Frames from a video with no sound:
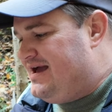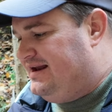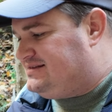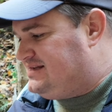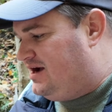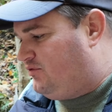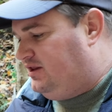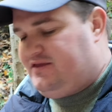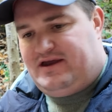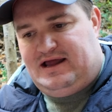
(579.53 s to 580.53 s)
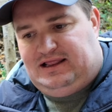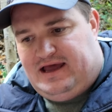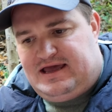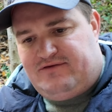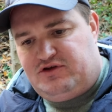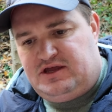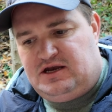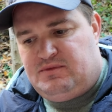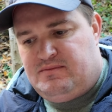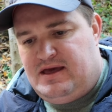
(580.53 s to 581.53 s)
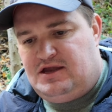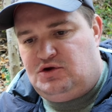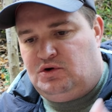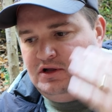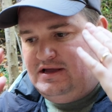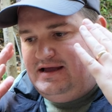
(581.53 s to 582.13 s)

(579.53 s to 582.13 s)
and it's not really that I like everything to be manual,